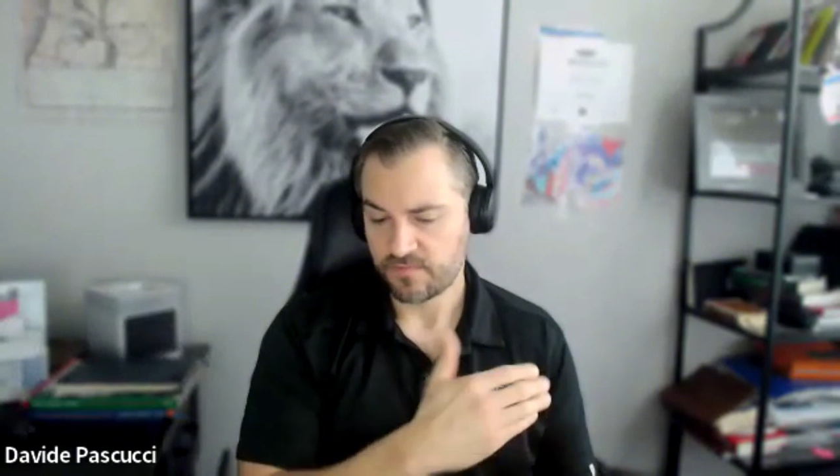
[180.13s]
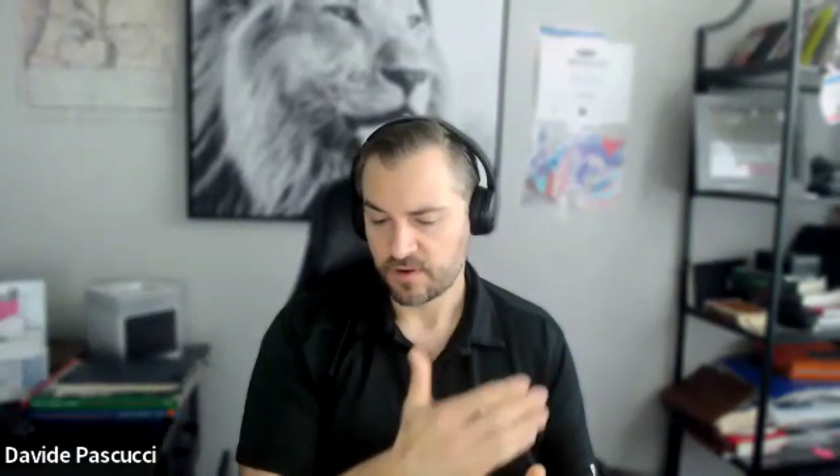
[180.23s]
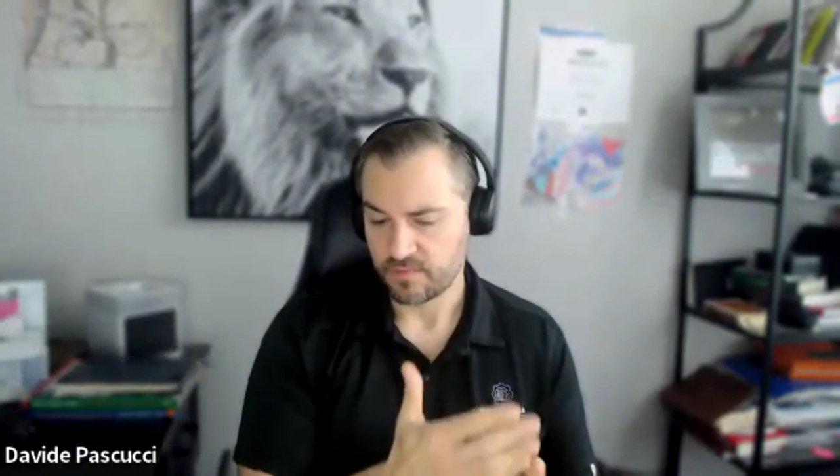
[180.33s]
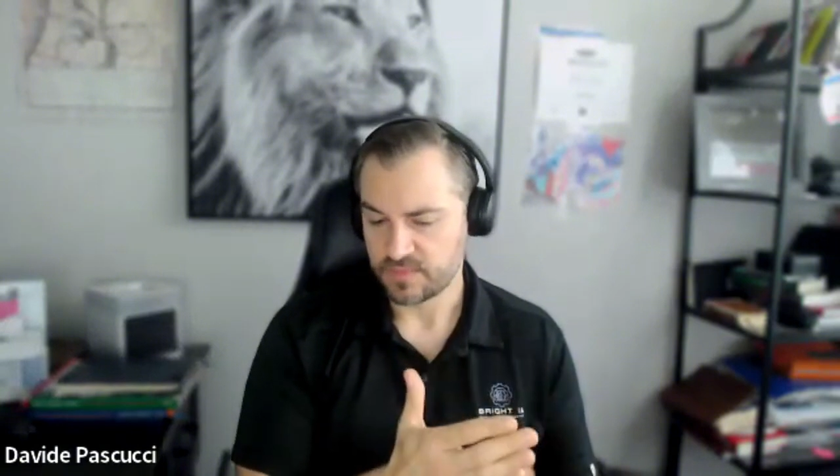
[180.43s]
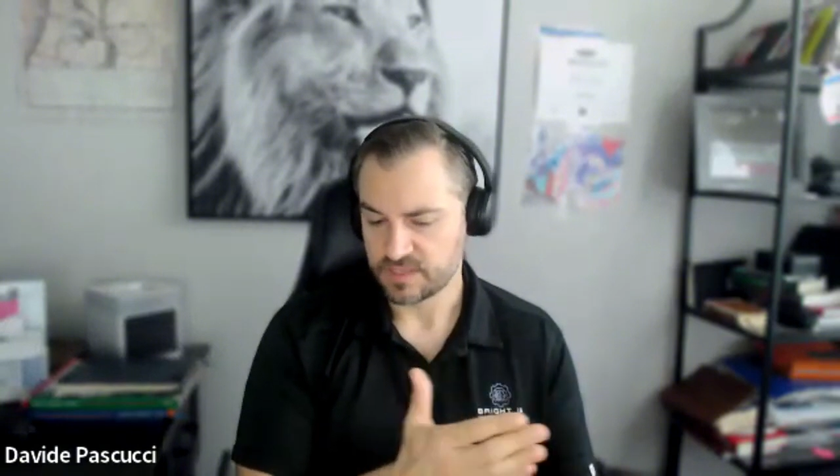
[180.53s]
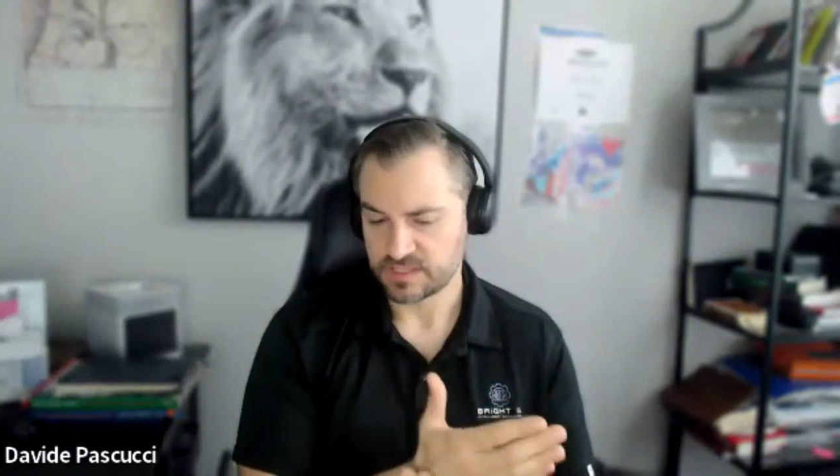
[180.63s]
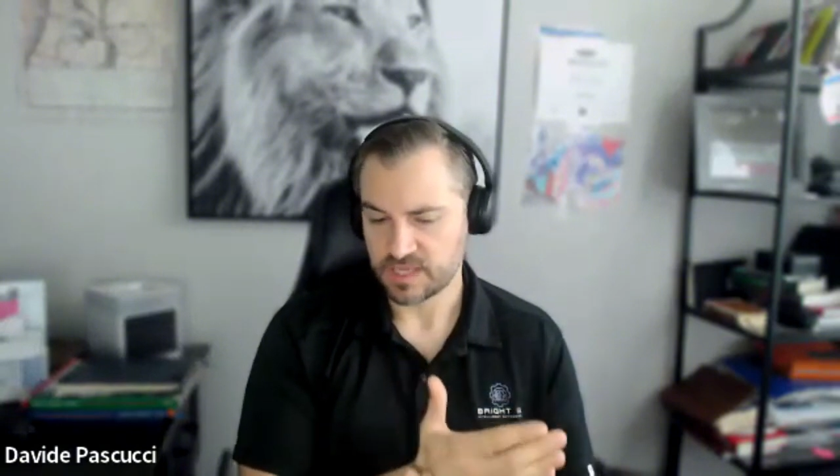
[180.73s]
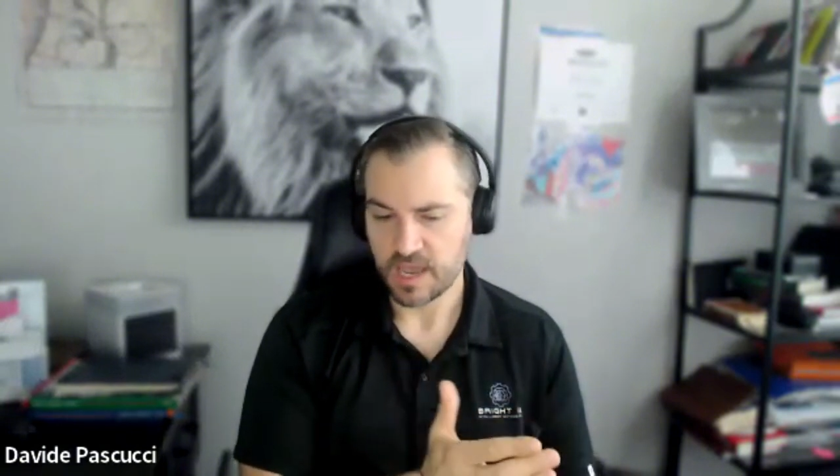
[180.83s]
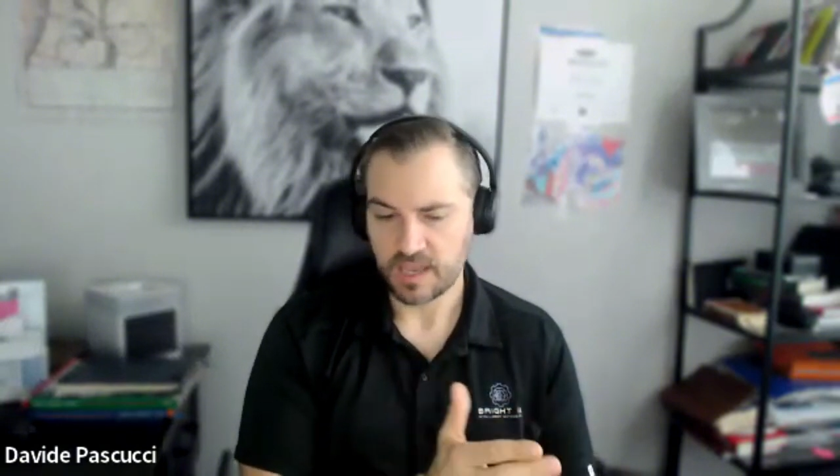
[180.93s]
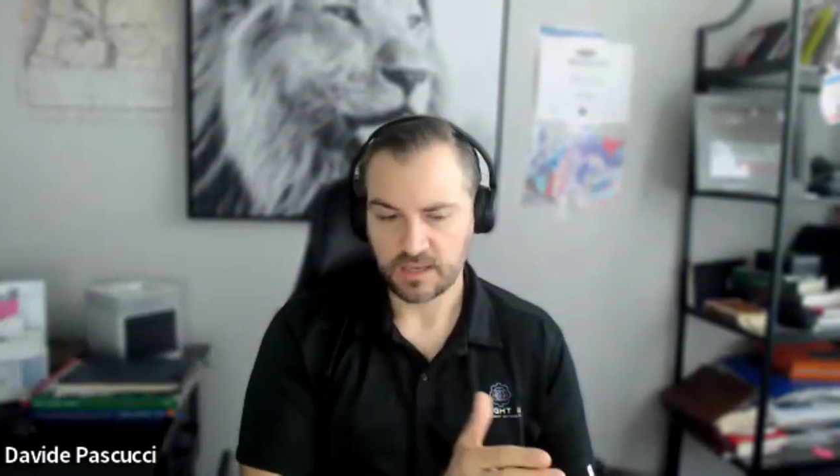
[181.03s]
from
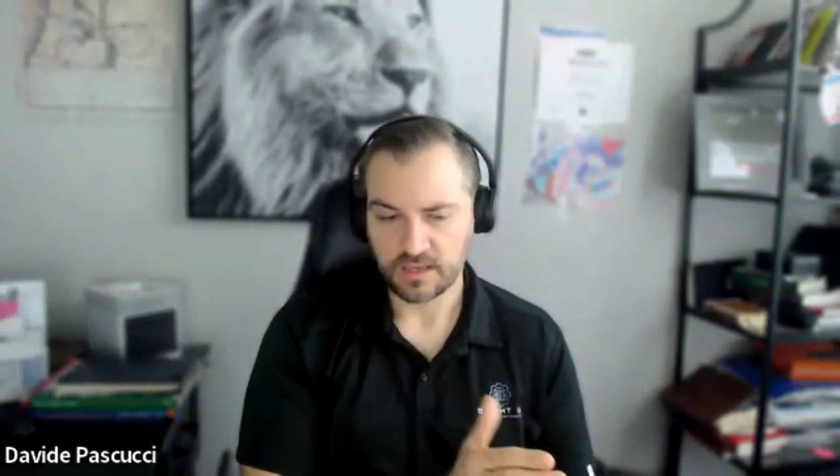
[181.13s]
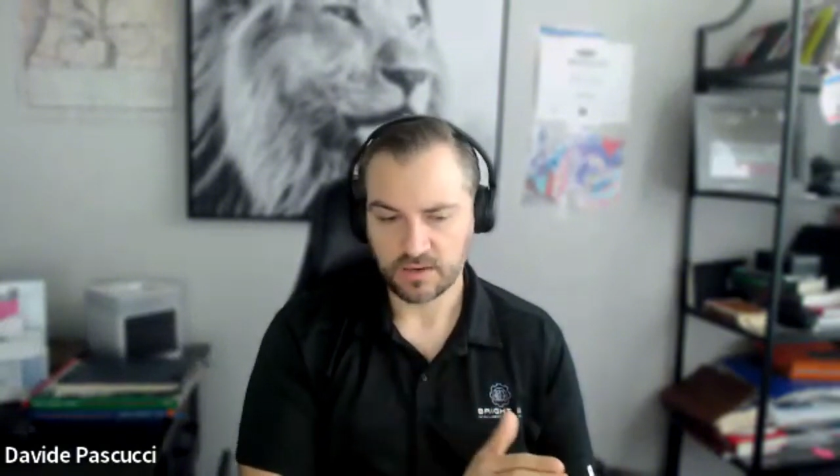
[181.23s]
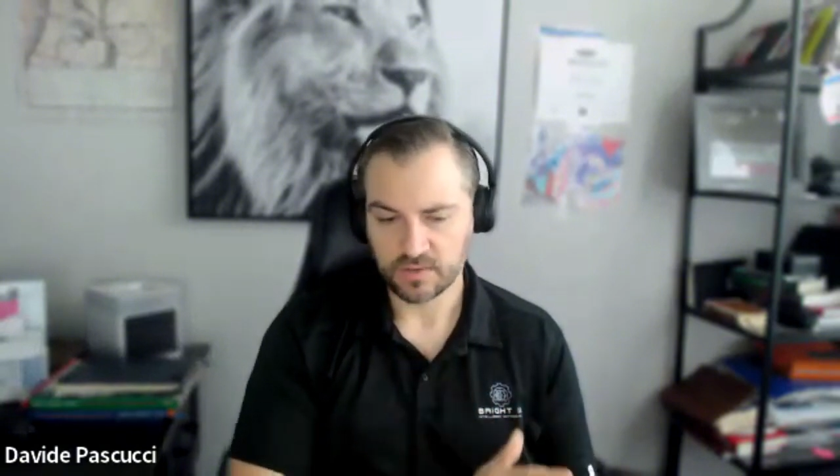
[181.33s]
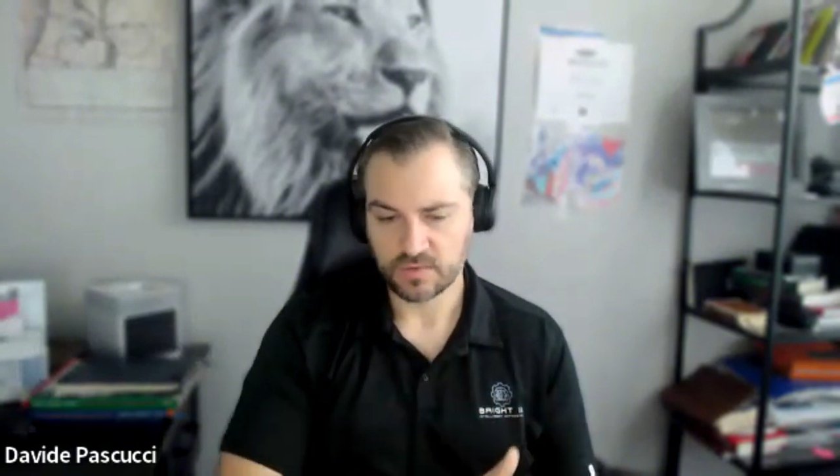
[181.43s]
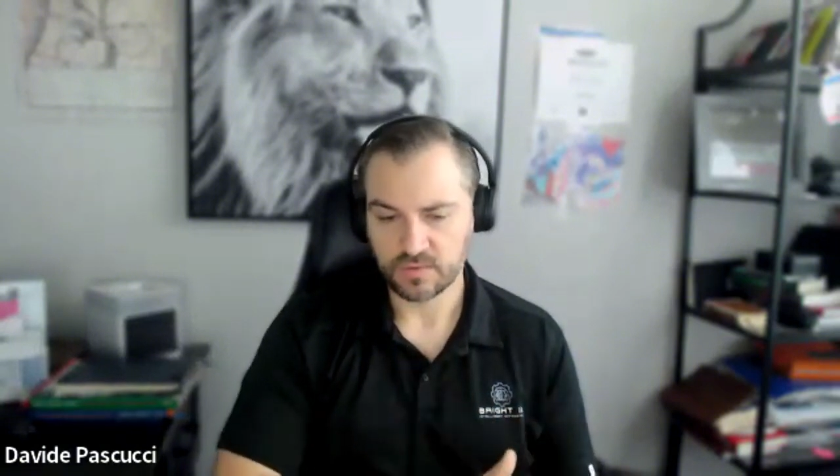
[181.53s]
design,